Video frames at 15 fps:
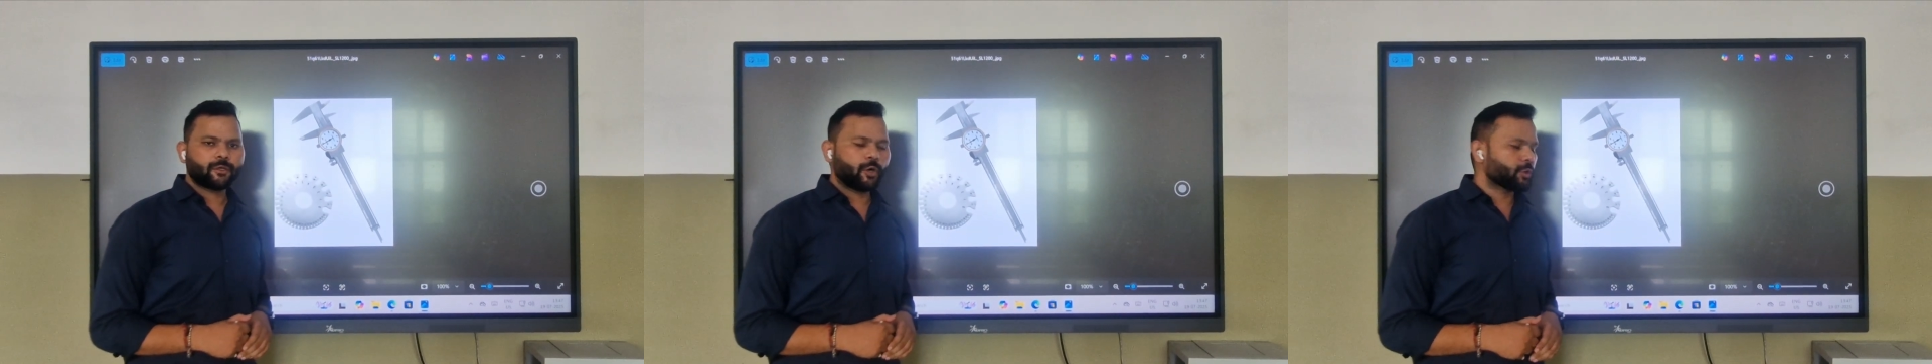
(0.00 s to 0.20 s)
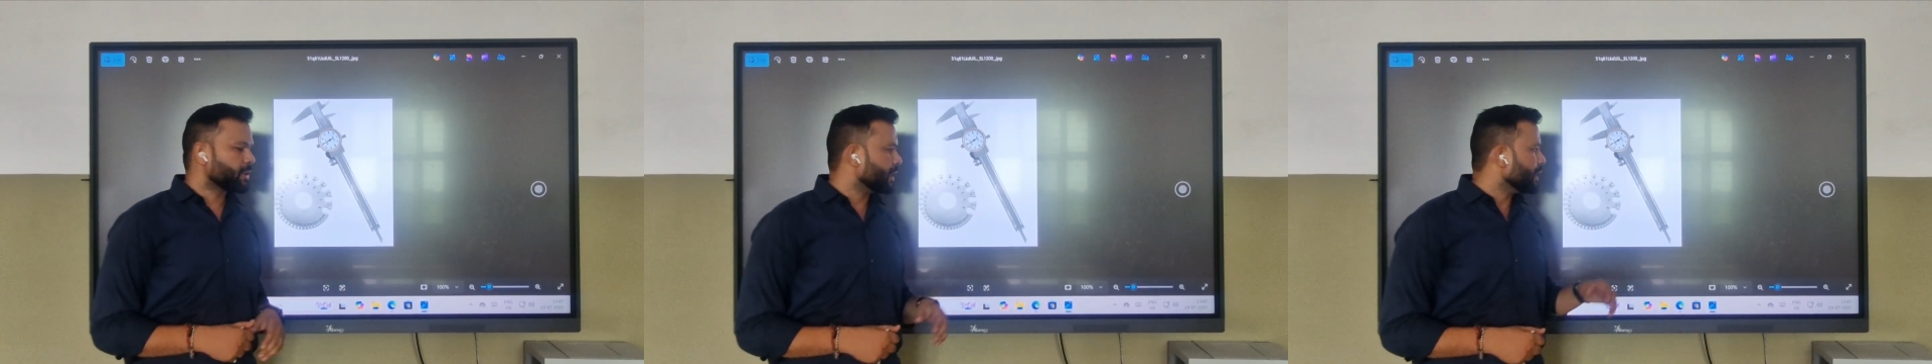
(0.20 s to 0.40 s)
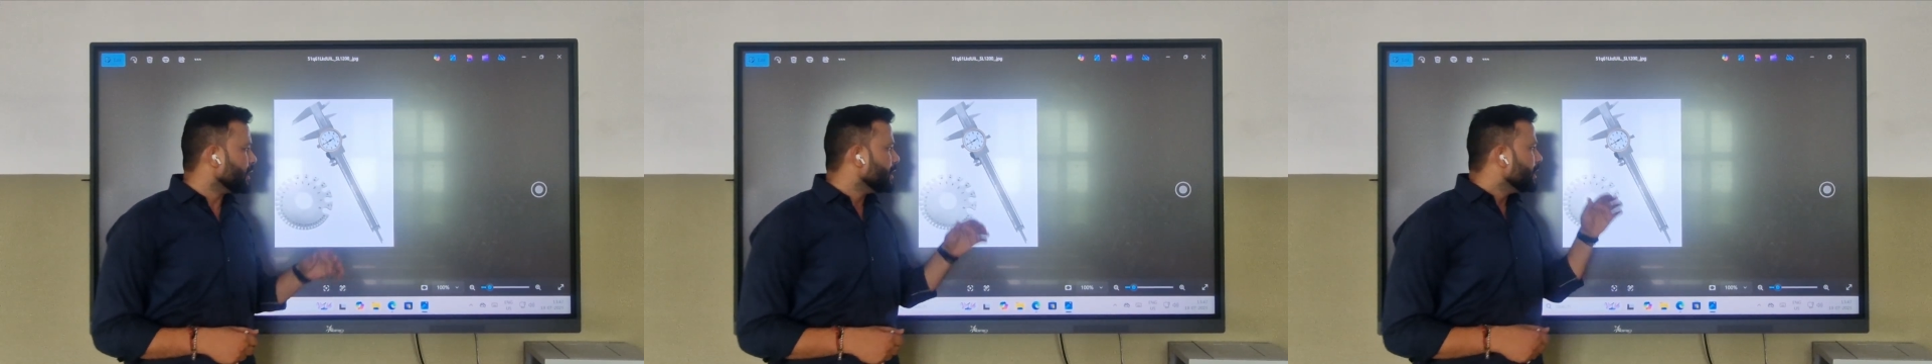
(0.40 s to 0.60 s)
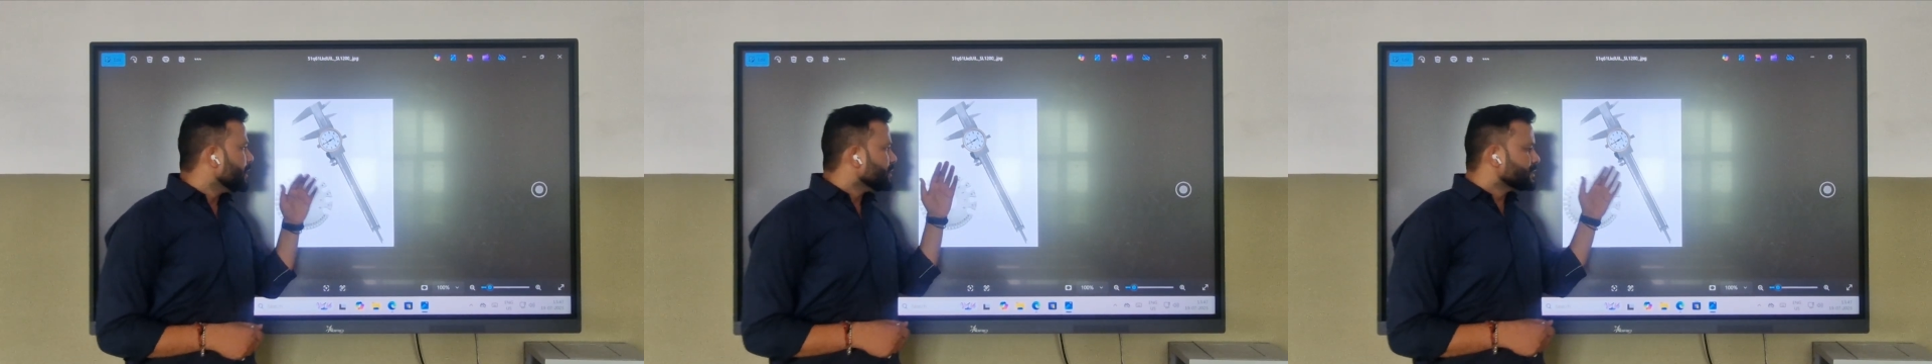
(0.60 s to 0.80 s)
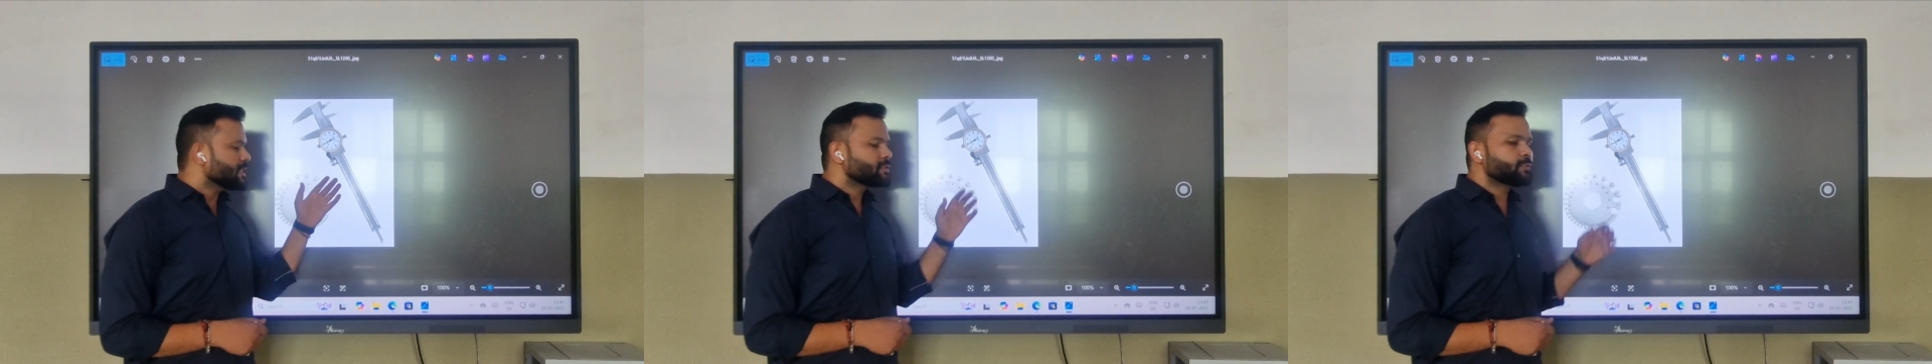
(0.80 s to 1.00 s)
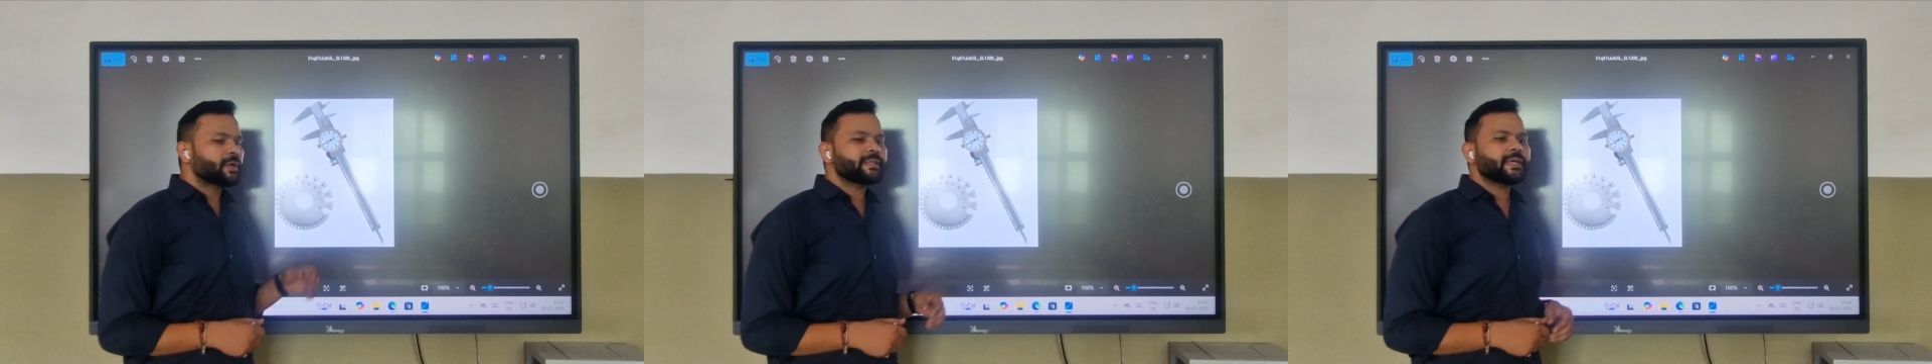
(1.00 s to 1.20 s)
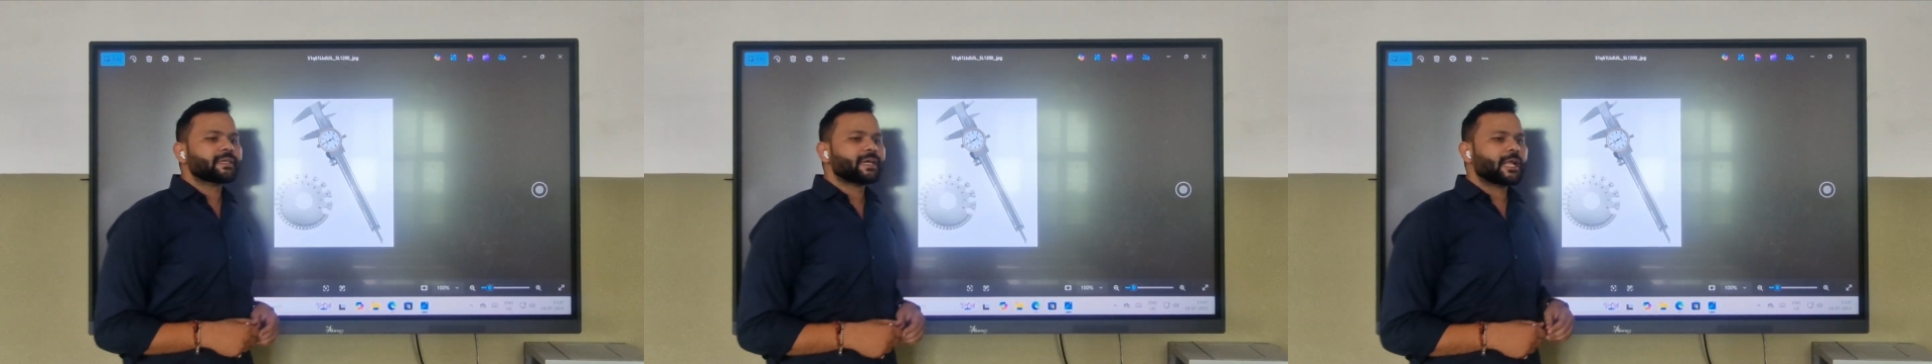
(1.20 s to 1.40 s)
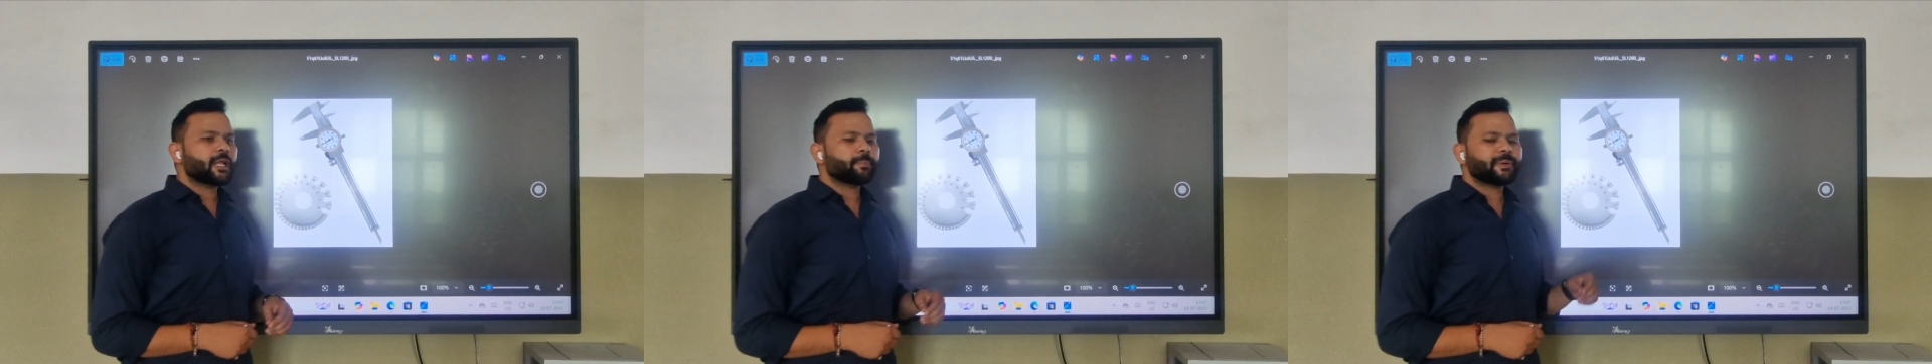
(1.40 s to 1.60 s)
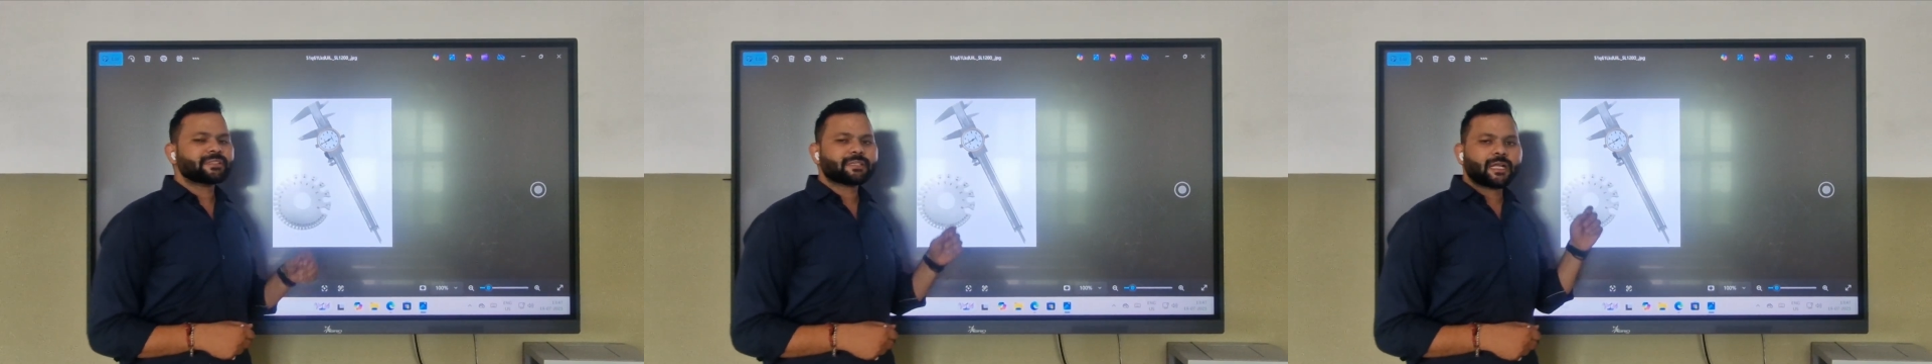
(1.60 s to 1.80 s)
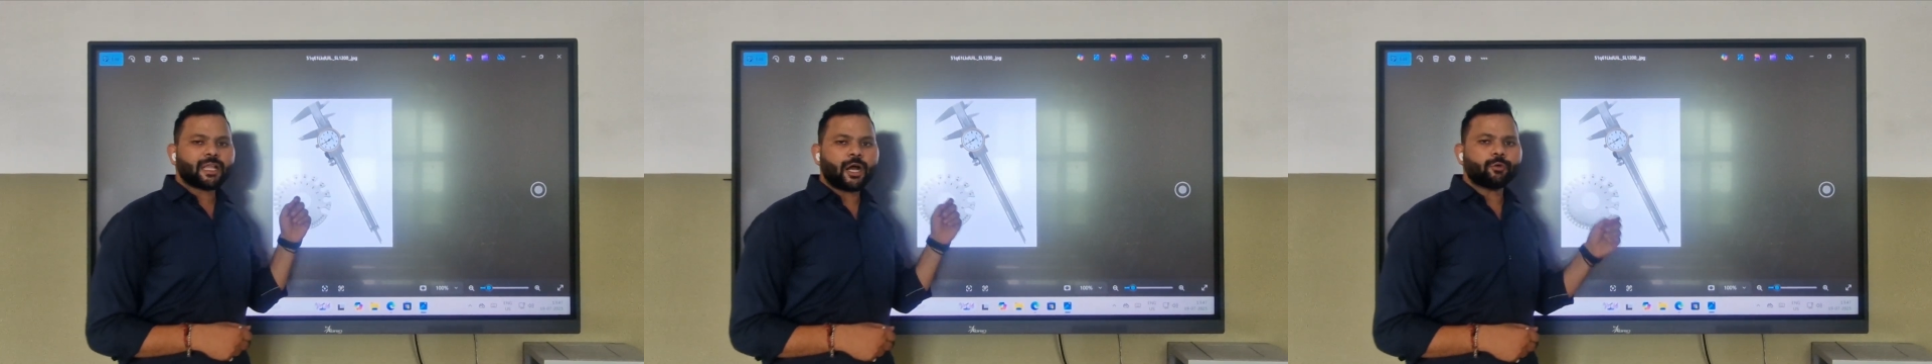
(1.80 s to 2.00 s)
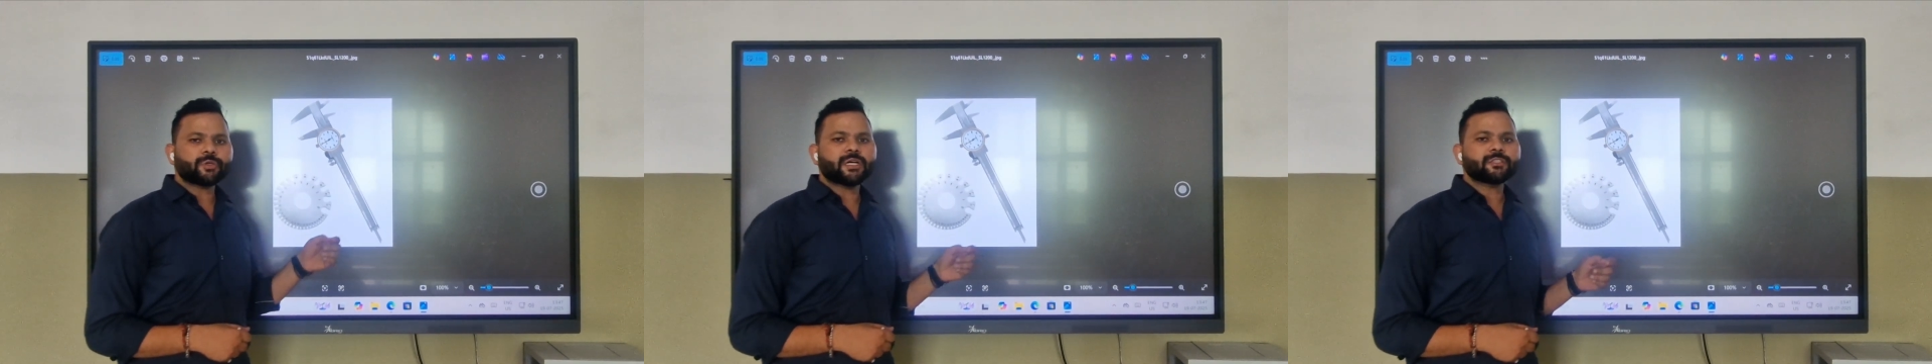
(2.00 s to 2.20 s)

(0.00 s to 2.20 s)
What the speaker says: Okay, this vernier calipers allow